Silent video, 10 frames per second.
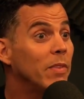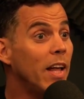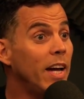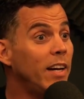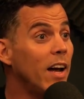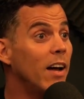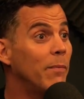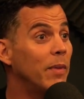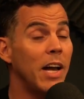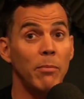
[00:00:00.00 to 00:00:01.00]
Like,
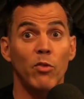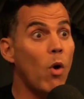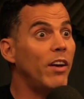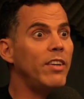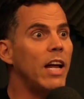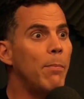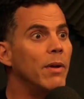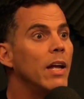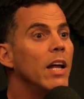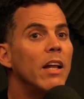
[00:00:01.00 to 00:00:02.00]
and I'm just watching it
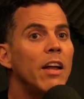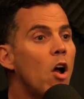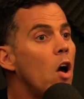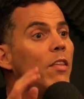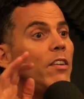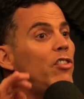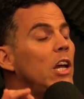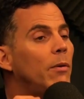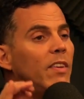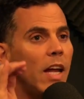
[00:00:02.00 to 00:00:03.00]
happen. And all this
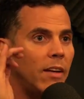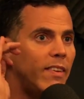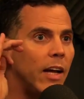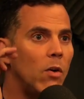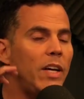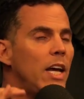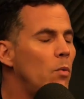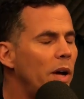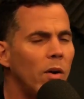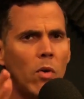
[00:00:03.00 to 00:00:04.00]
shit, it's like, okay,
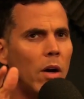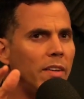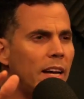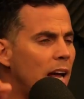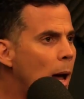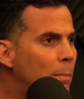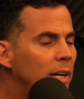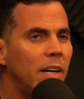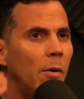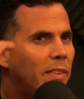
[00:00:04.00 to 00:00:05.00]
wait, hold on, is that
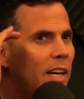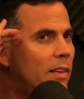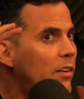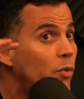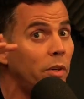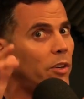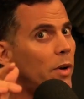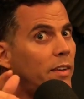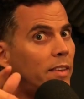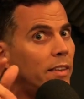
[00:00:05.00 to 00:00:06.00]
happening? And I would think, that's really
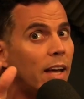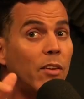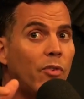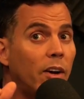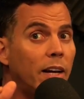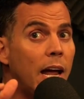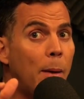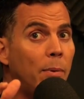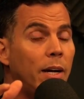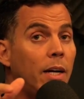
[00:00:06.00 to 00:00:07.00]
crazy that that's fucking
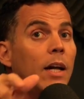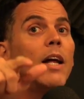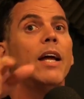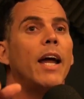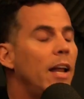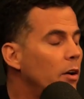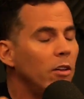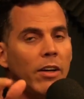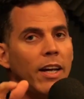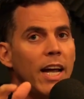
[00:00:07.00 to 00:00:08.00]
happening. And I'd
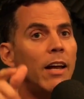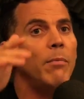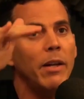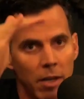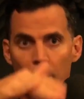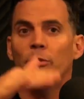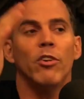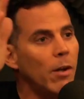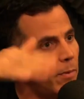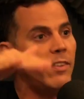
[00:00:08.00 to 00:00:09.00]
look again and like, yep,
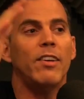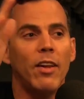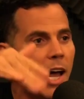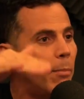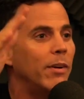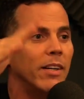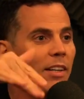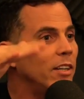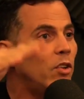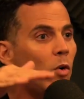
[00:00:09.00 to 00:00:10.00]
sure enough, it's still happening.
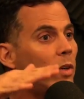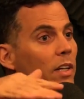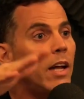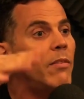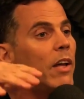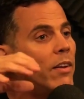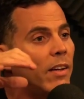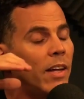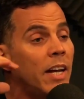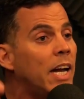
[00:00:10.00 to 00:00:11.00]
Like, totally. Like
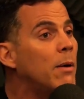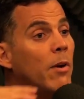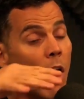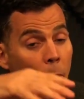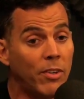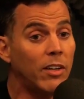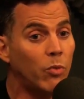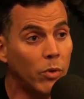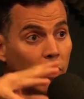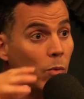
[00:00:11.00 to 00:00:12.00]
inanimate
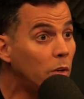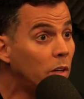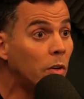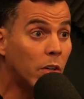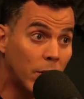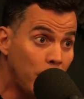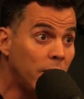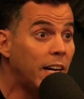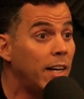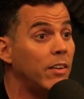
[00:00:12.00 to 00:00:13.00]
objects were
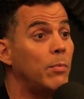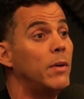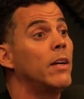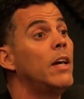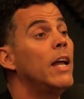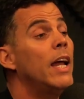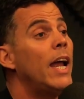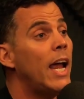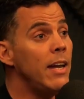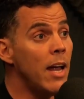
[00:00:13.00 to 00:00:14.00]
communicating to me.
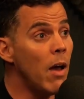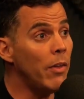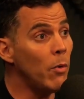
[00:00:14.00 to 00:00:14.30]
And now they're...